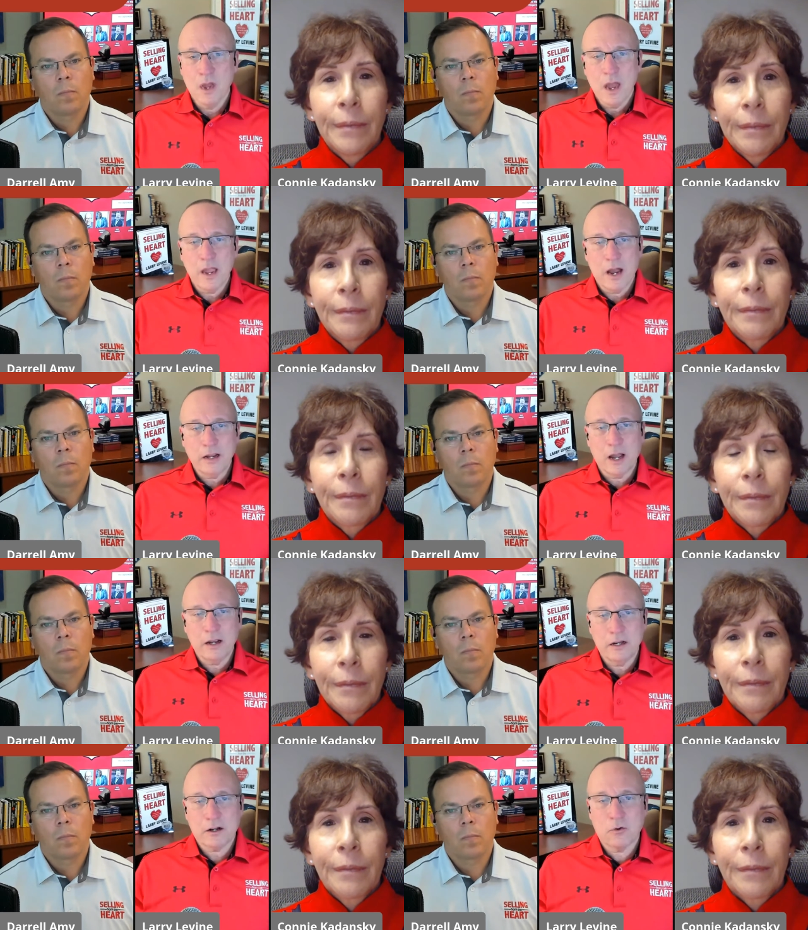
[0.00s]
Speaker 1: Hey, I, I got
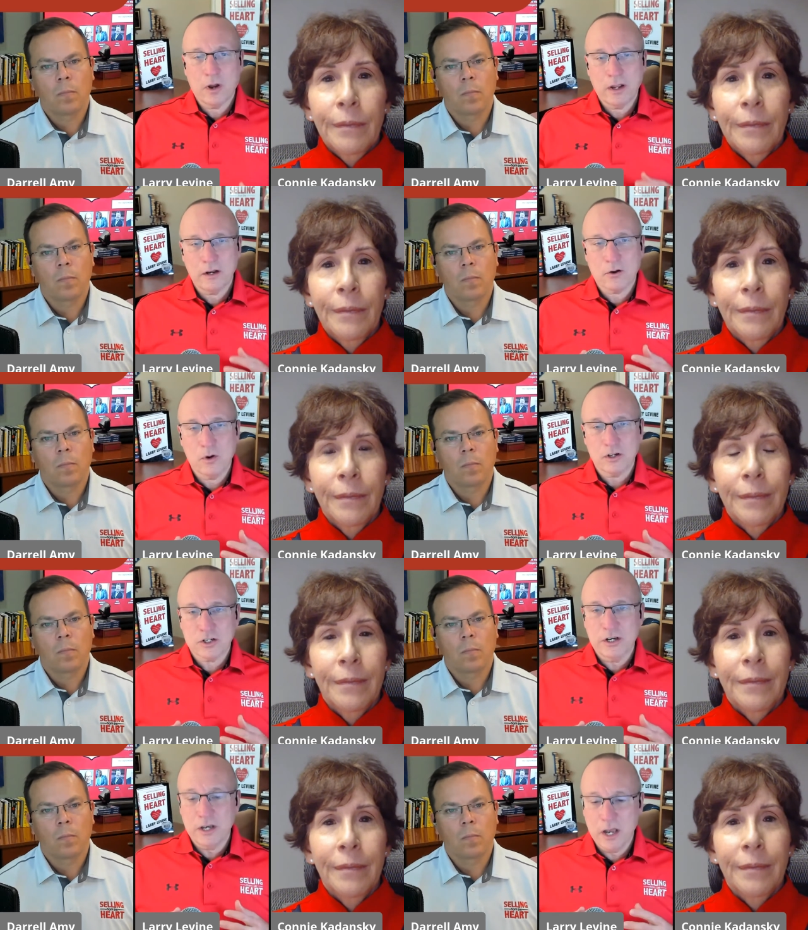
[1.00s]
a, I got a
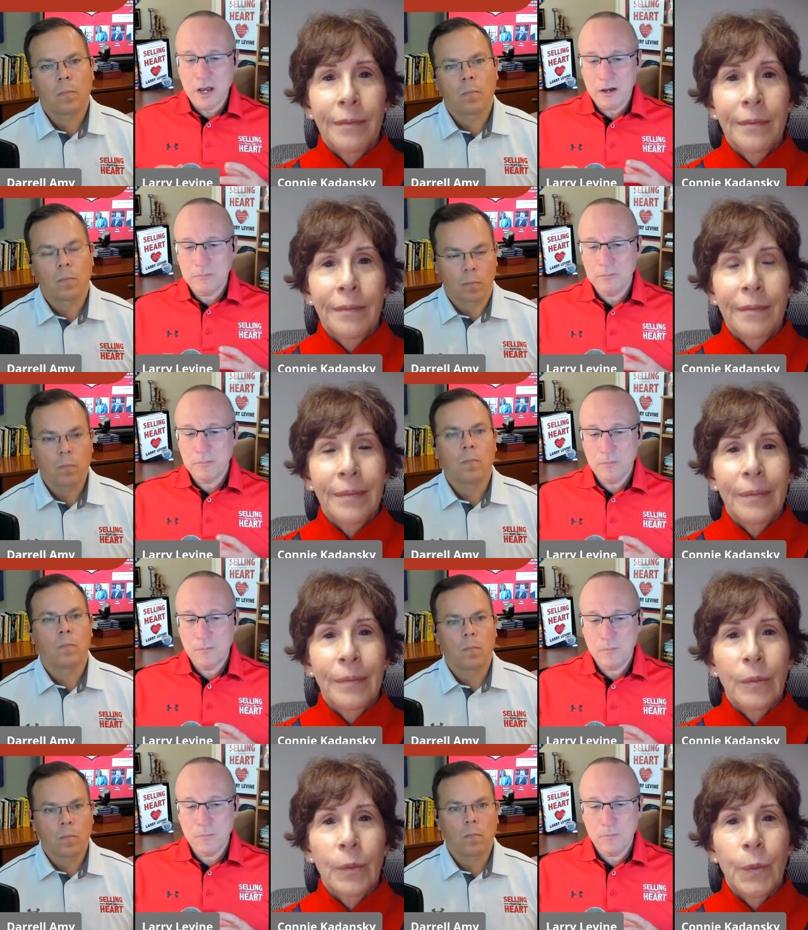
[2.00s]
question. Um,
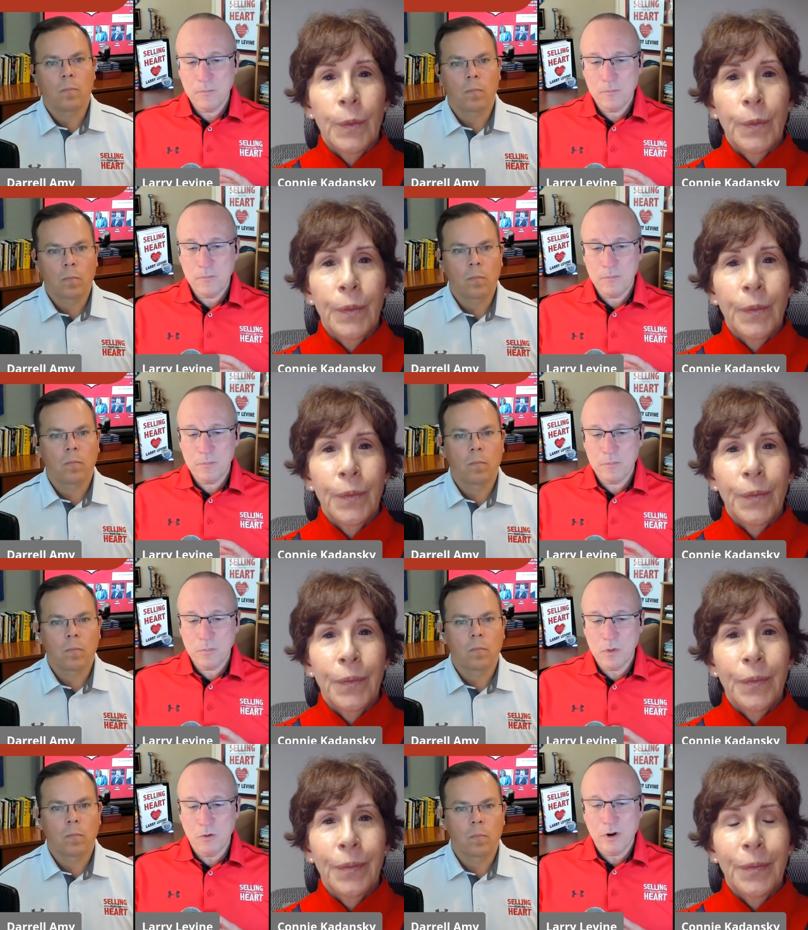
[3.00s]

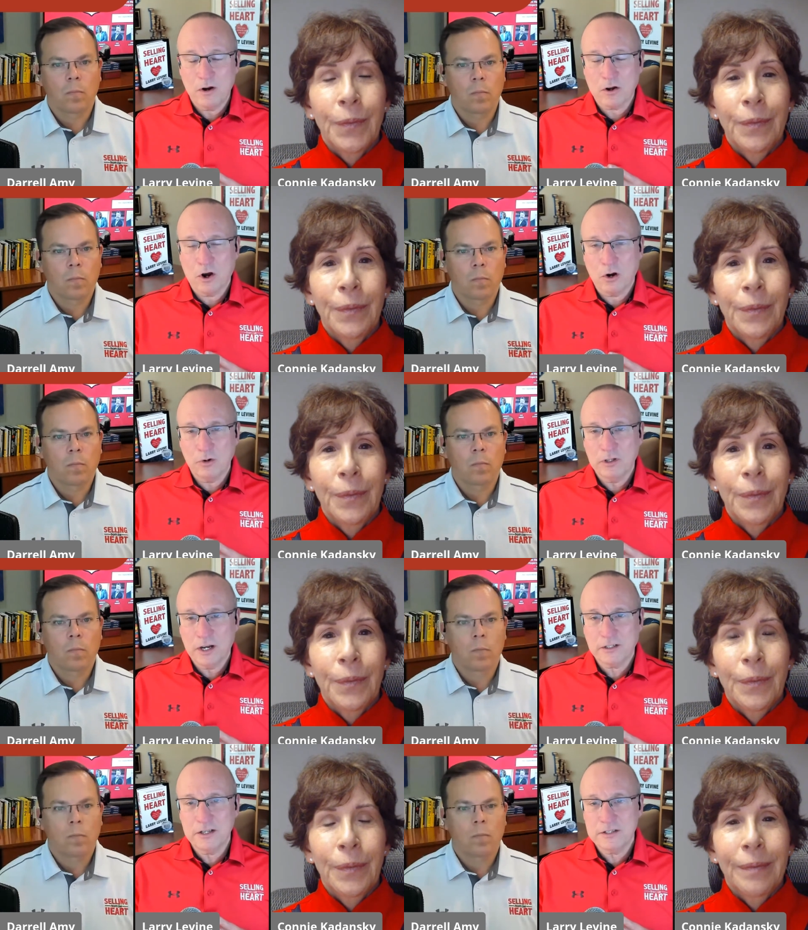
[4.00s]
around call
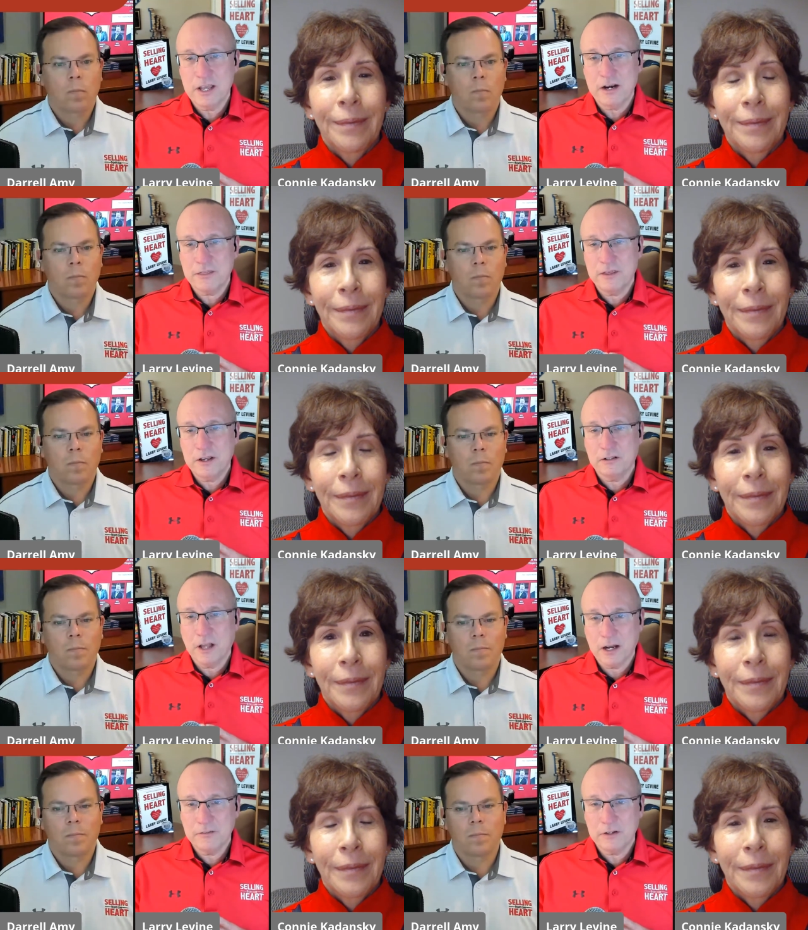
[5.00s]
reluctance and i think a lot
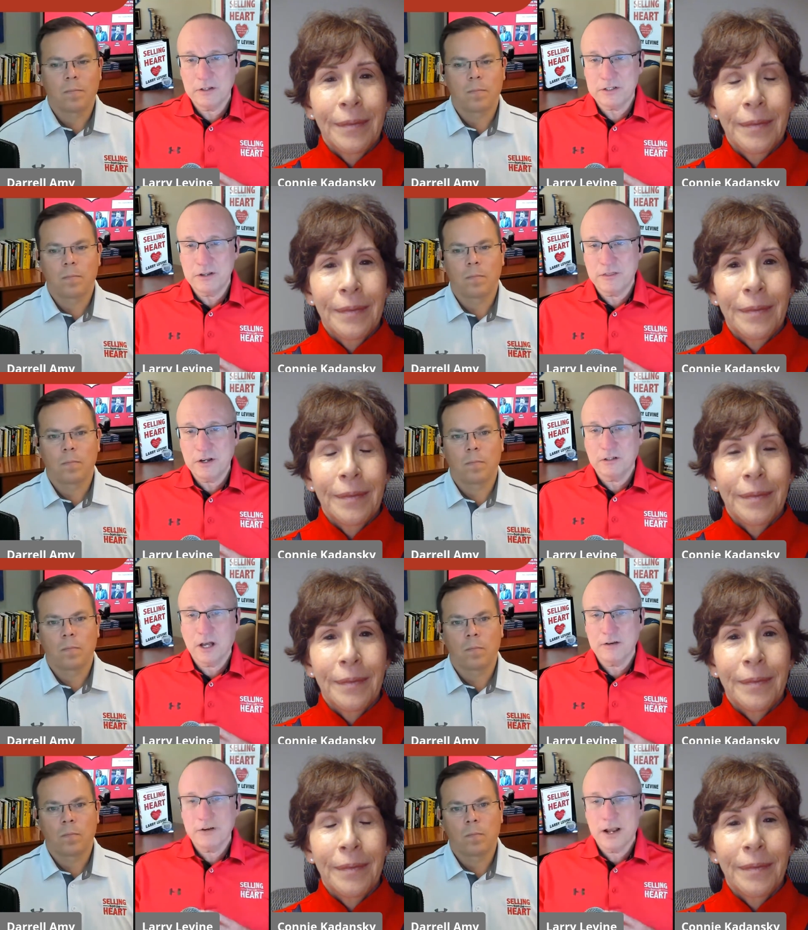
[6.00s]
of it do you think a lot
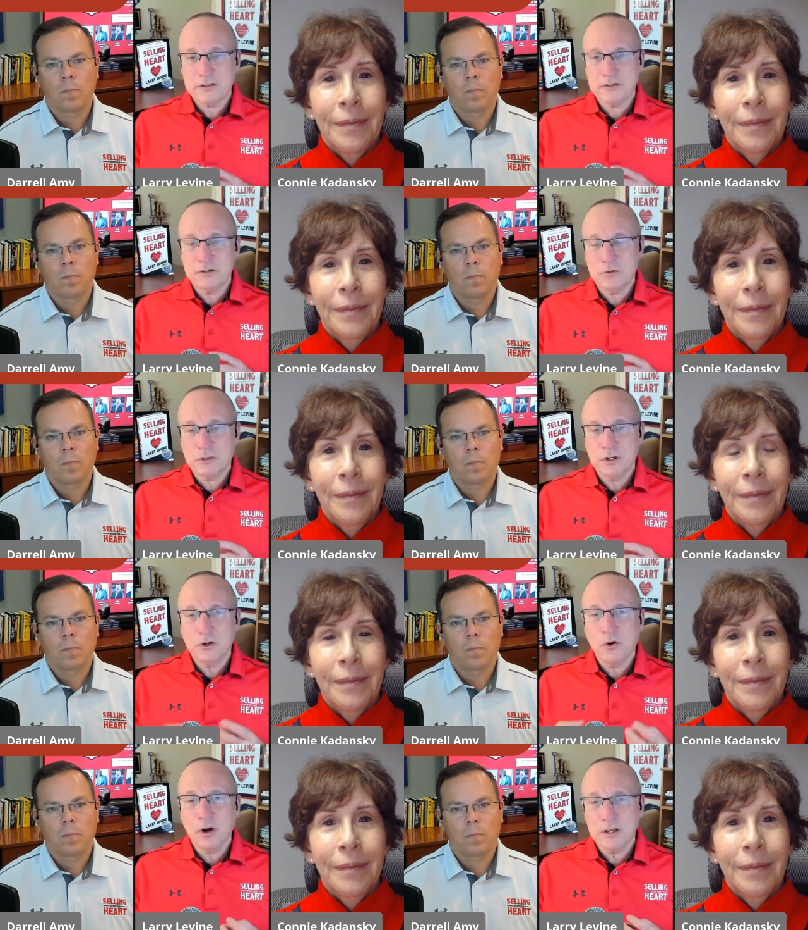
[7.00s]
of it has to do with the
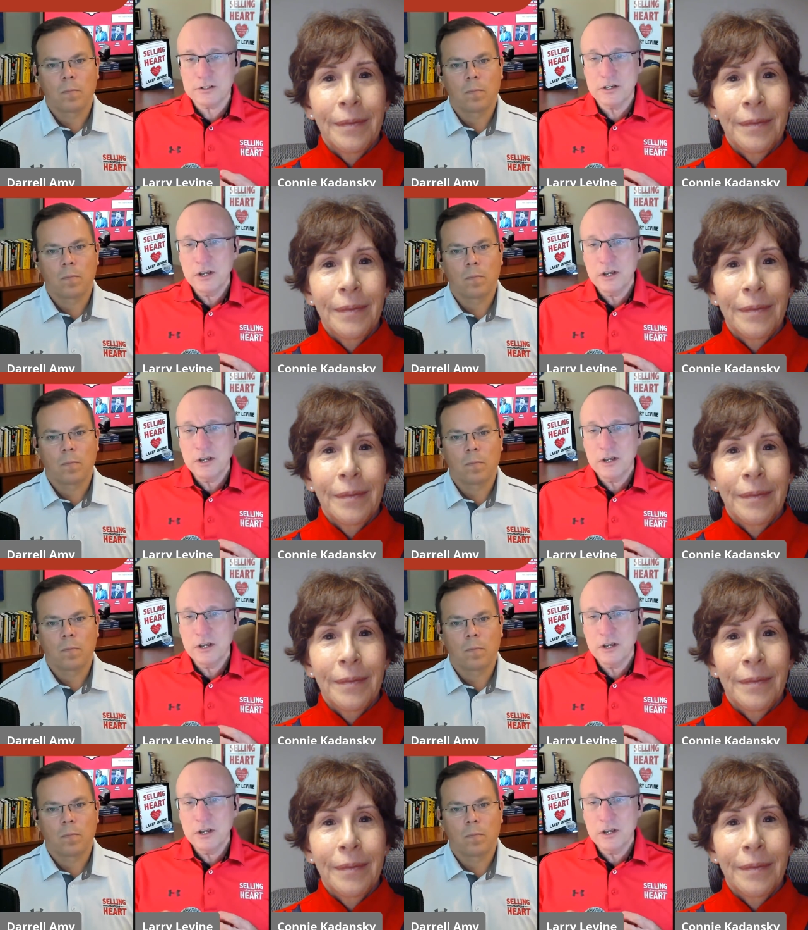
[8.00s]
noise